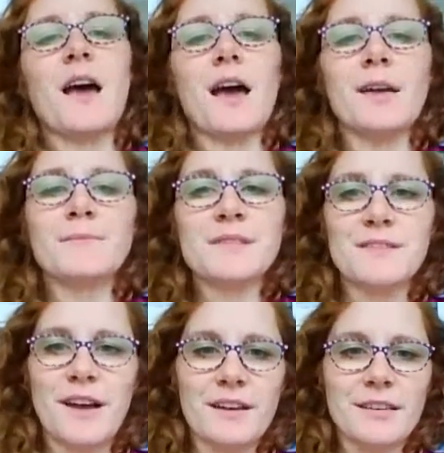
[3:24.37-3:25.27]
I am
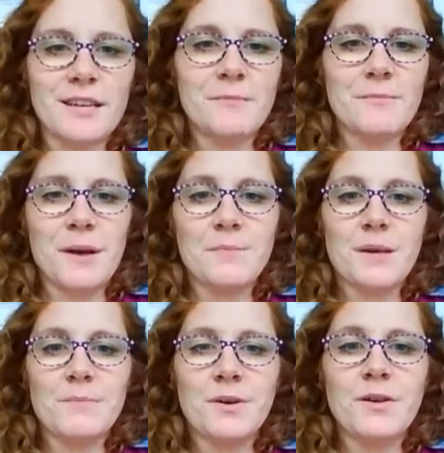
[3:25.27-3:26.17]
surrounded by
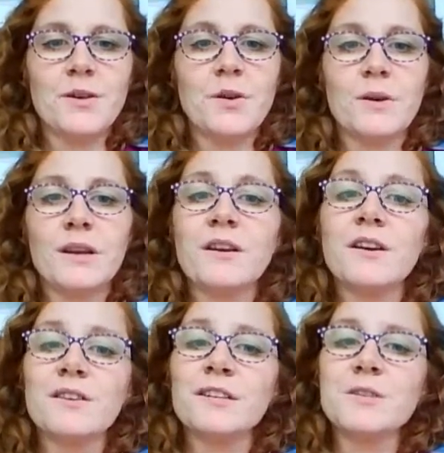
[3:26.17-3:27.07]
people who
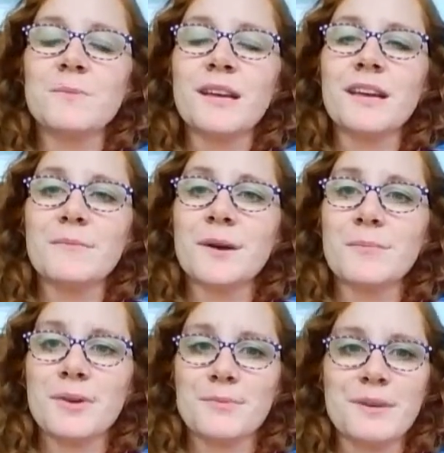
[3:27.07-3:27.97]
encourage me in my
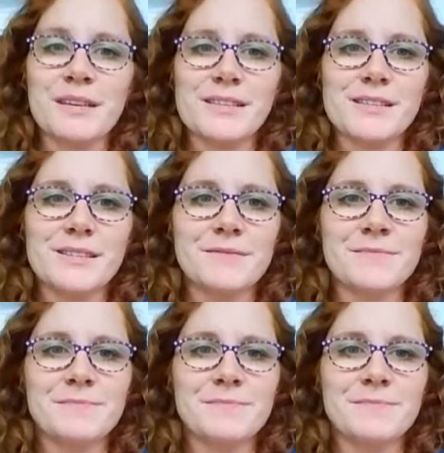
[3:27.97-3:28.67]
purpose.